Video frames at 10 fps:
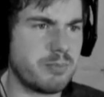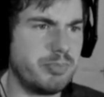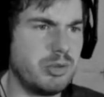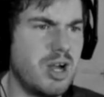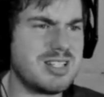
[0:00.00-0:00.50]

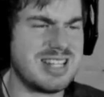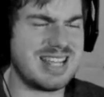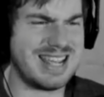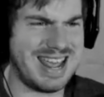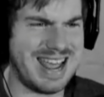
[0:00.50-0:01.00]

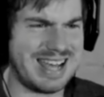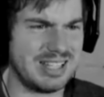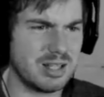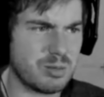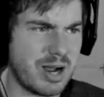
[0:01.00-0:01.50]
Bloody
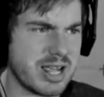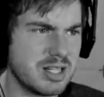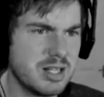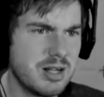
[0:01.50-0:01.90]
hell. Right.